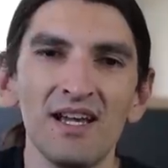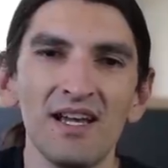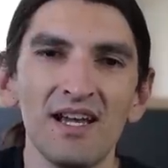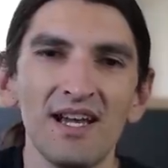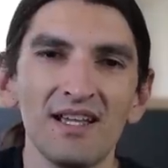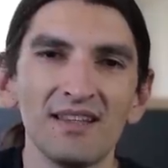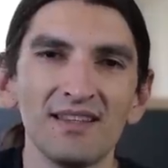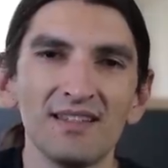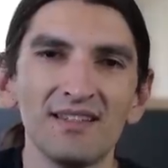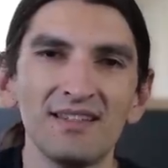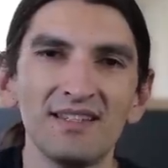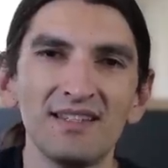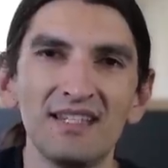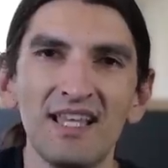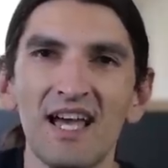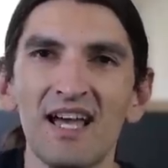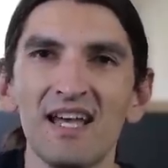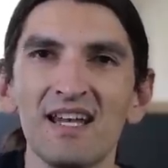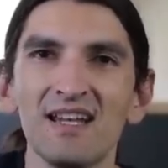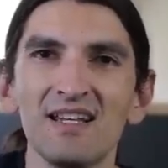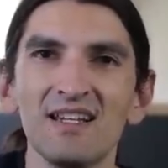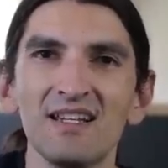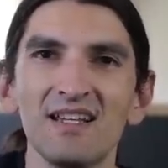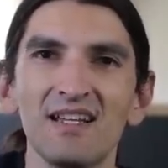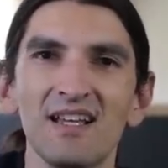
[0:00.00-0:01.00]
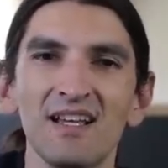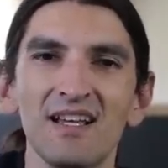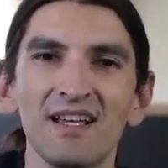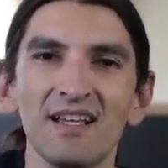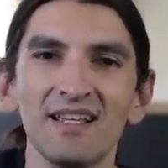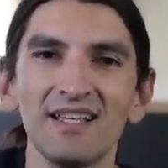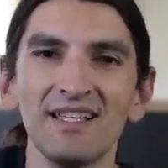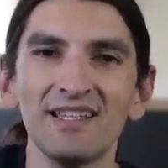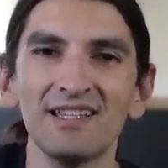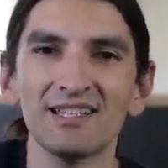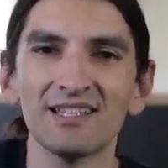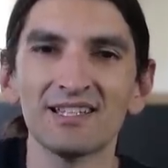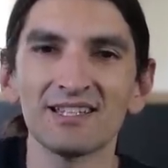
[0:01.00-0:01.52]
And then
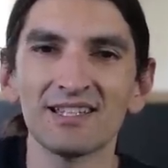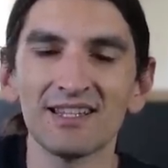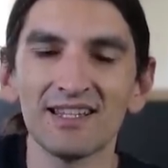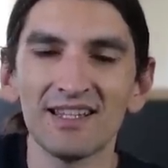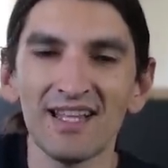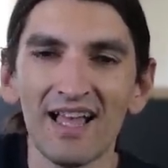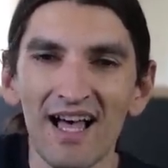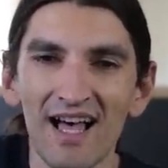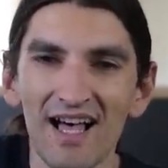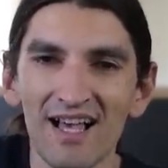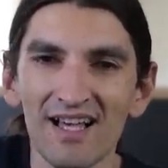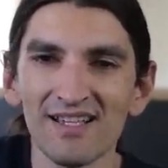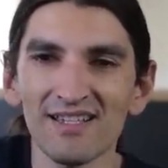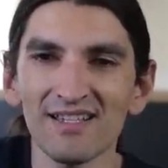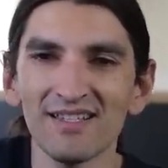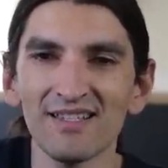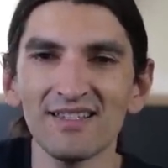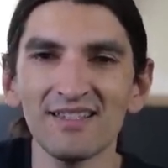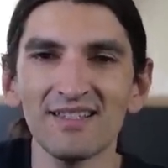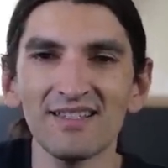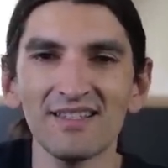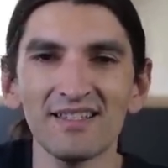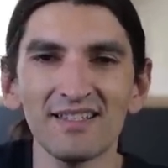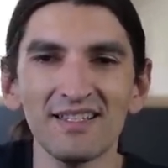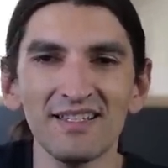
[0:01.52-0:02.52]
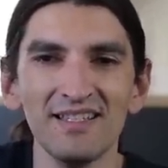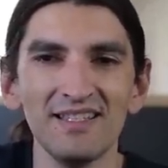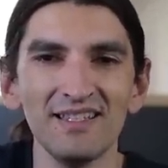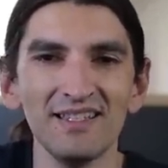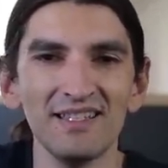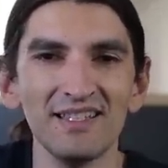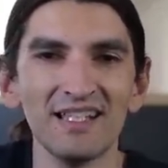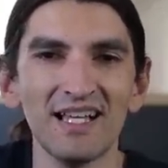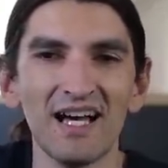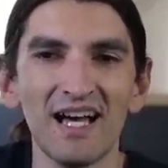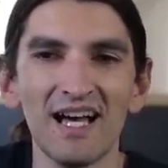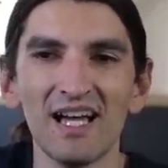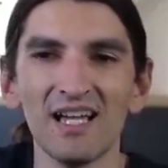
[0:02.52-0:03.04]
it lasts
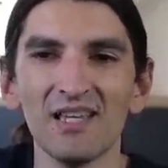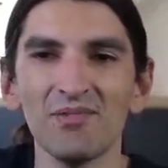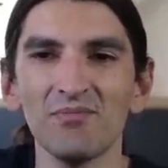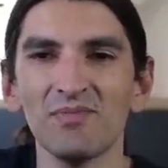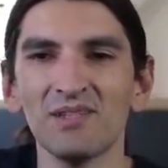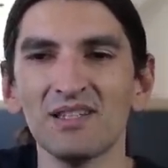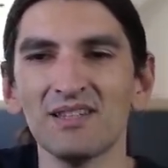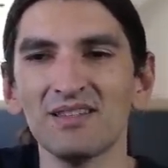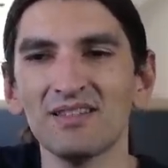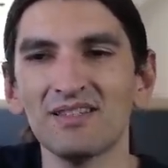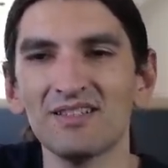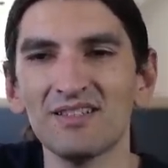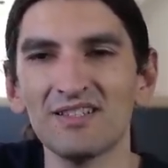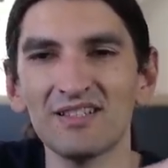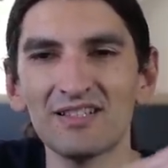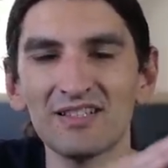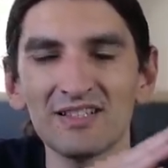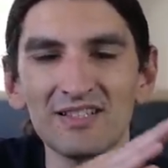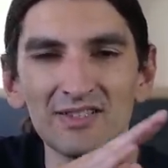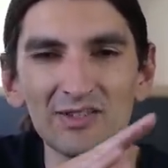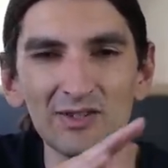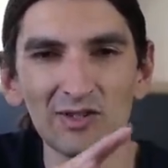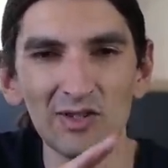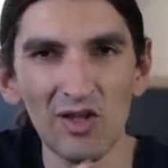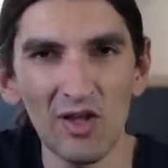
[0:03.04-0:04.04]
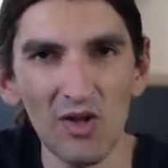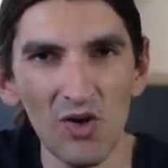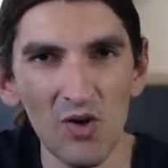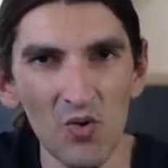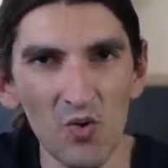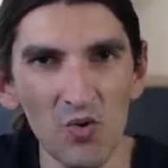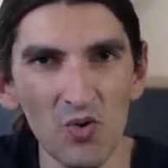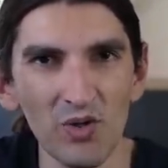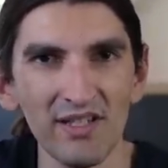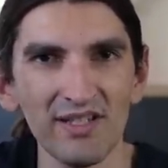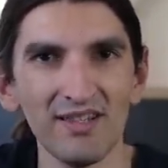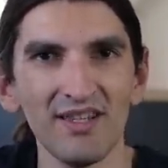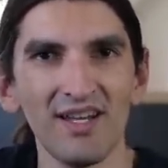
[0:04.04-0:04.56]
in time and
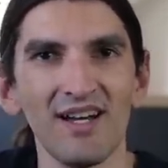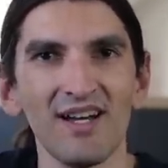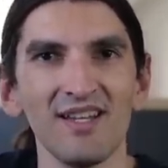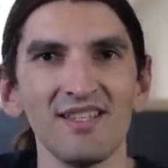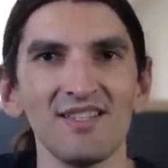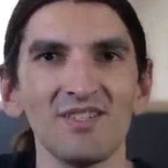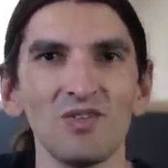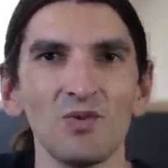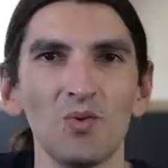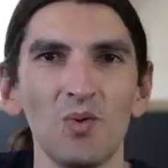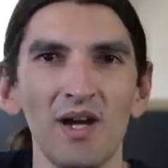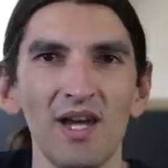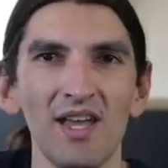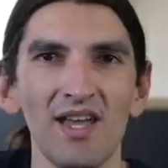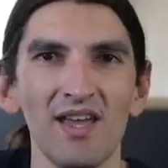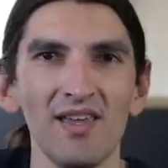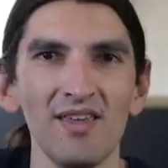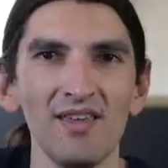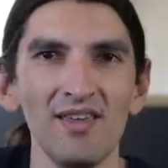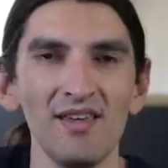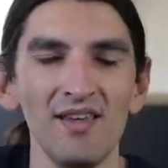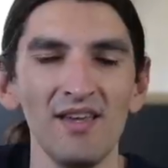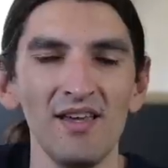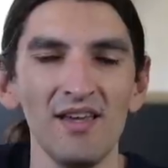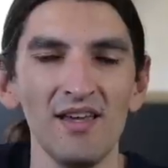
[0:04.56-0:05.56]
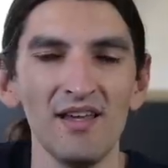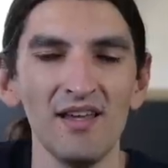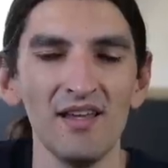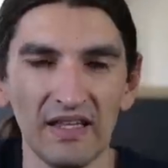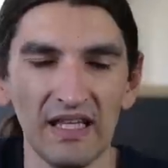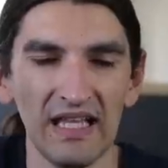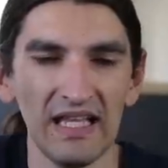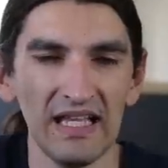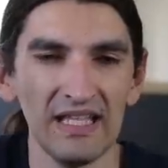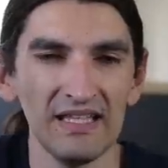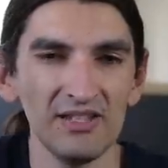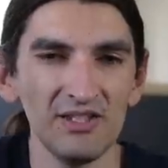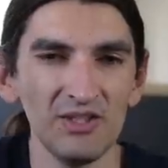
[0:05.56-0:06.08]
slowly dies away.
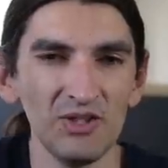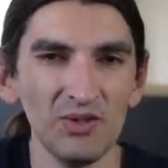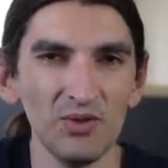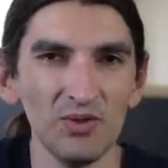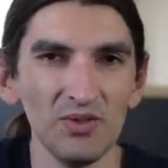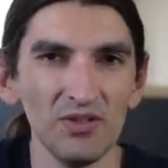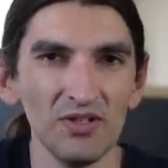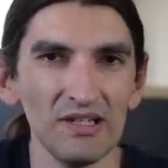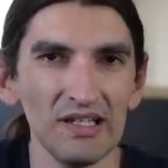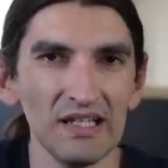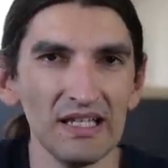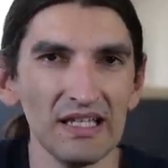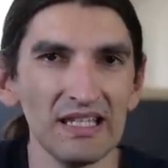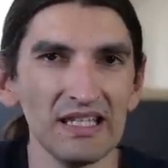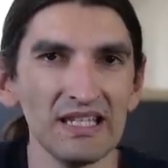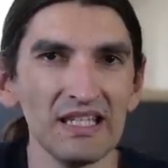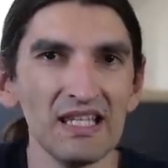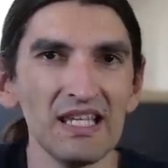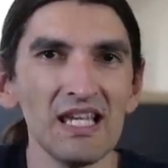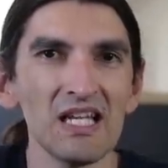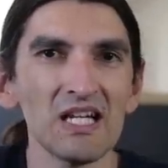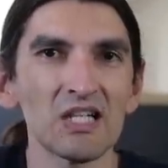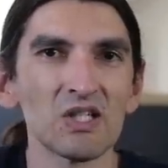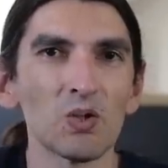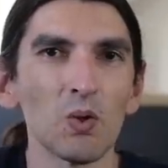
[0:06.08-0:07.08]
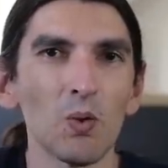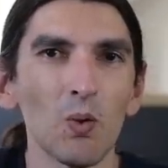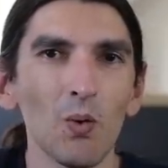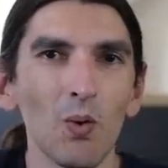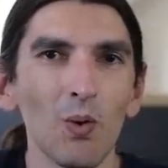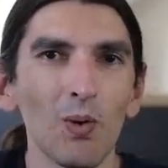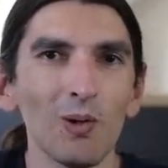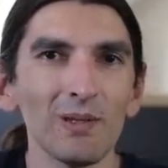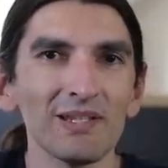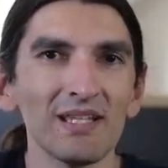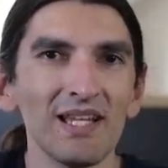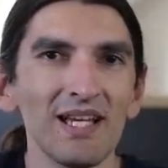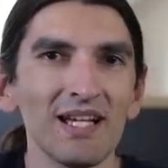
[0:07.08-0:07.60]
And you hear
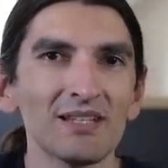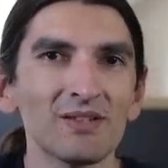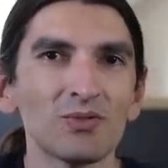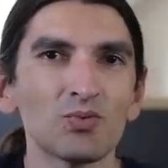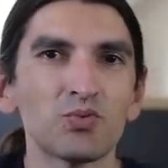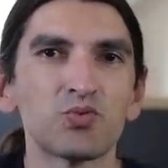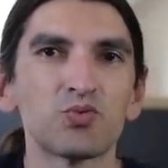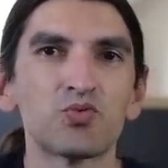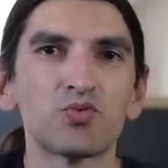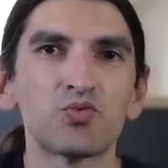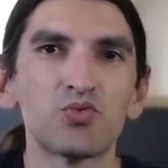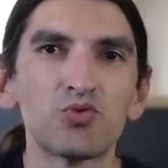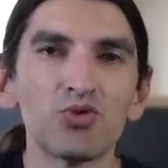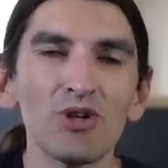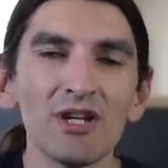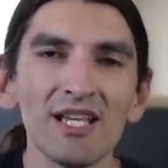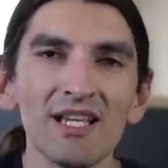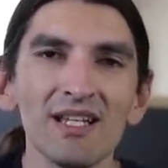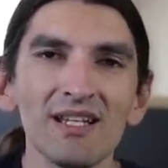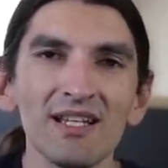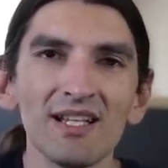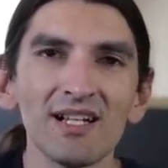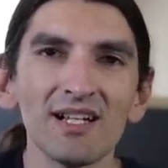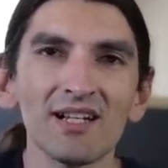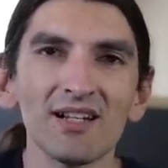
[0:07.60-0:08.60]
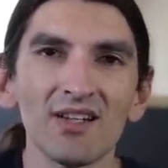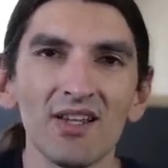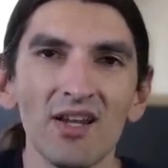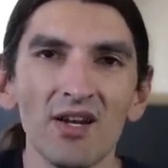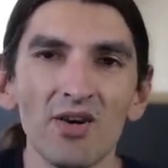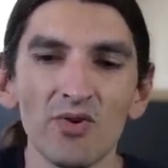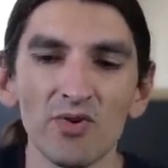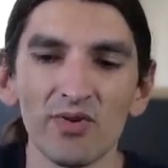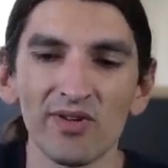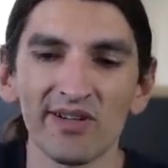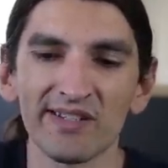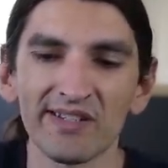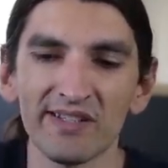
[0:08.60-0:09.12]
all that really
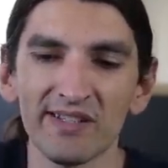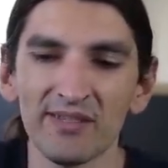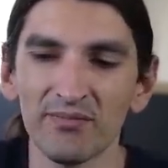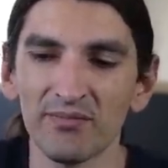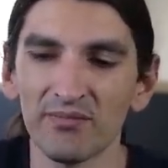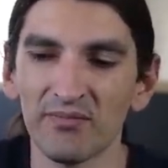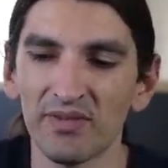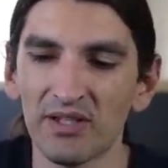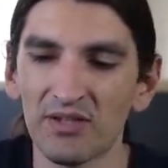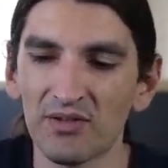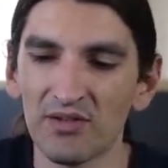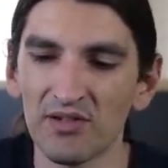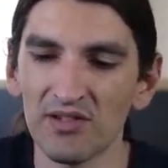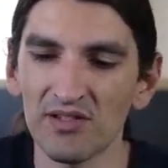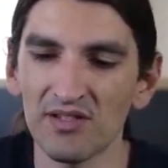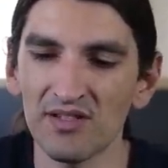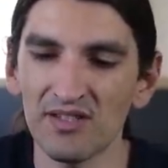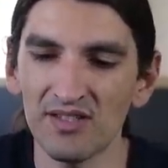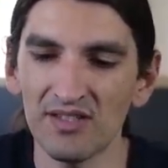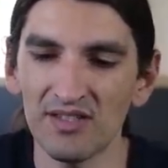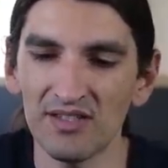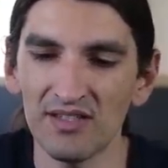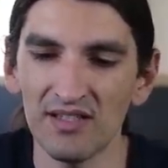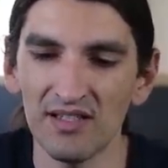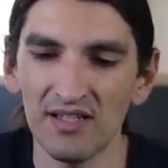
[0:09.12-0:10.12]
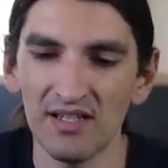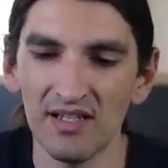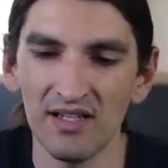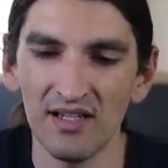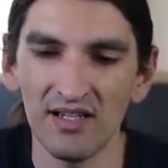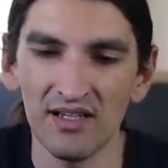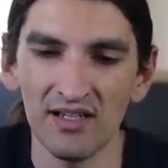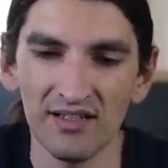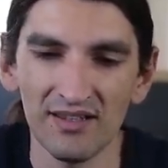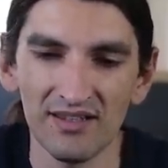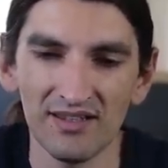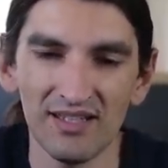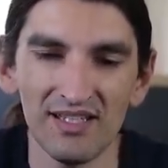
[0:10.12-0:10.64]
clearly because
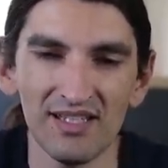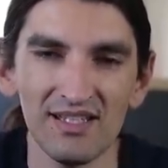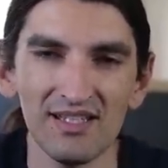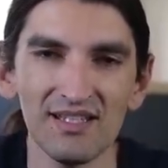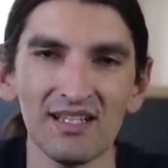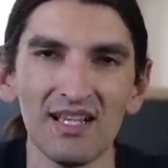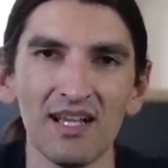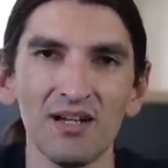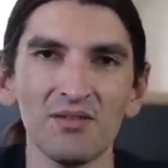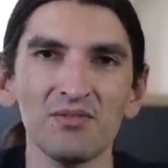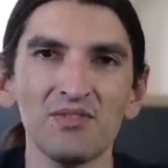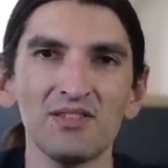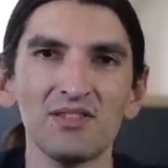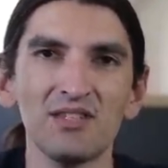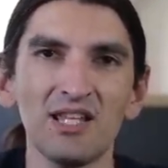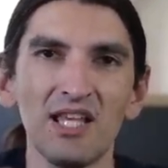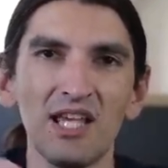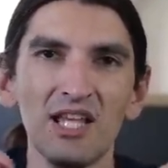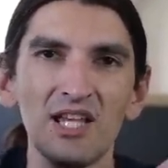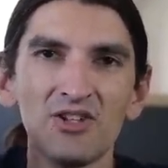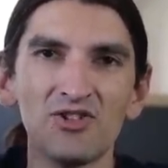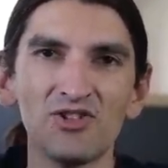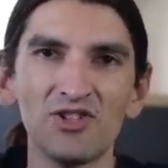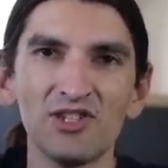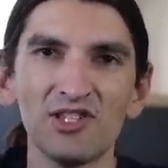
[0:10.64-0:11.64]
this soundstage